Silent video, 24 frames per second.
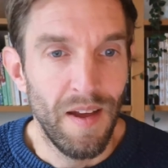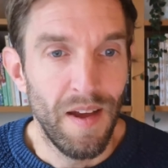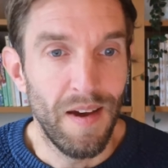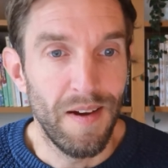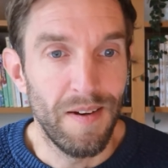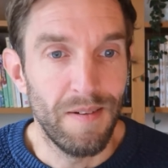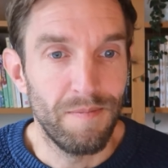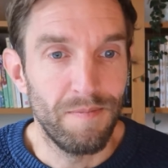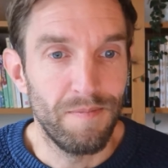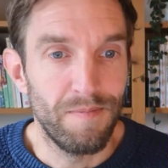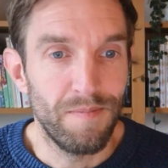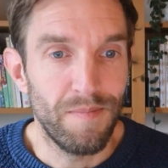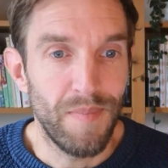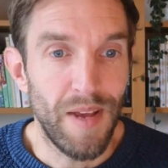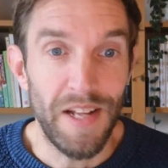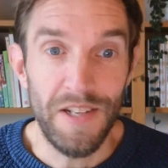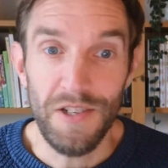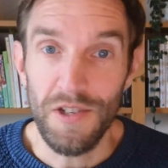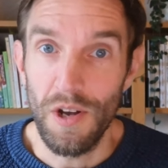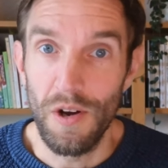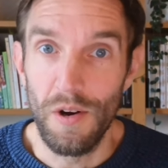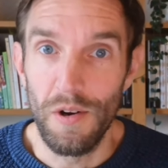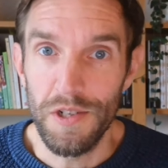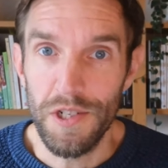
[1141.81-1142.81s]
Um,
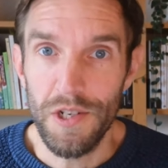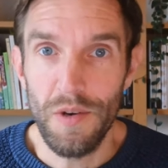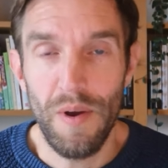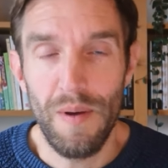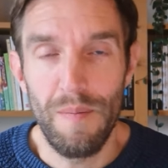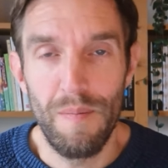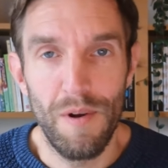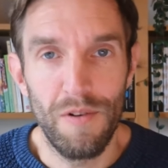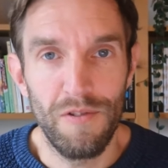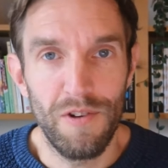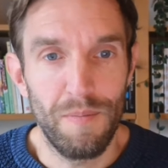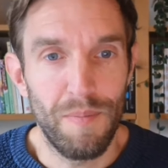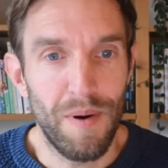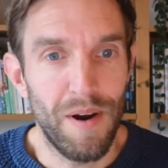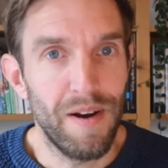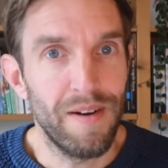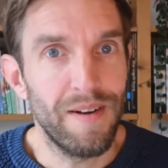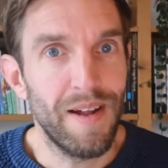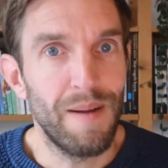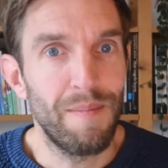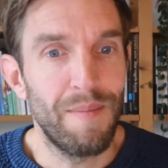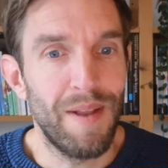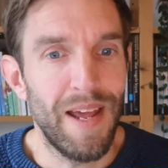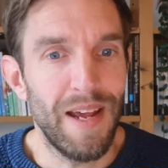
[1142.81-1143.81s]
it's also a
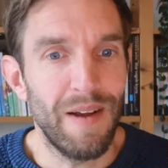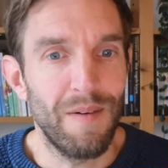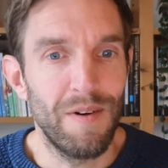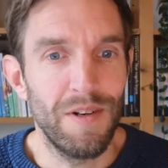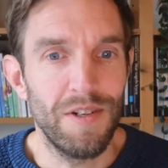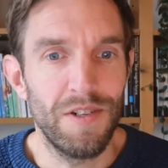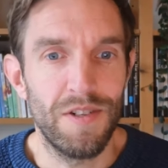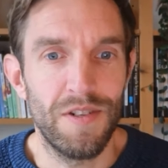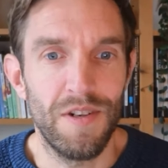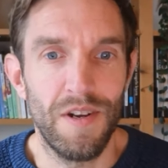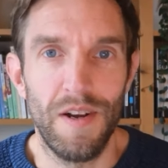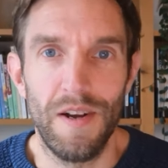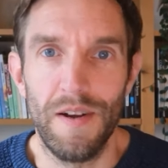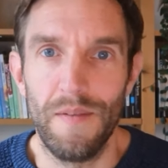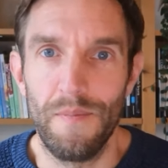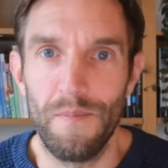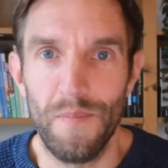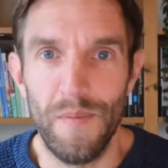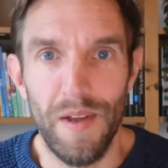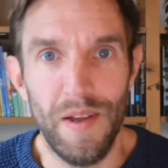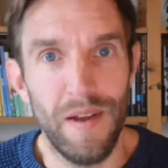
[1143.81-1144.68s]
multi-paradigm language. Uh,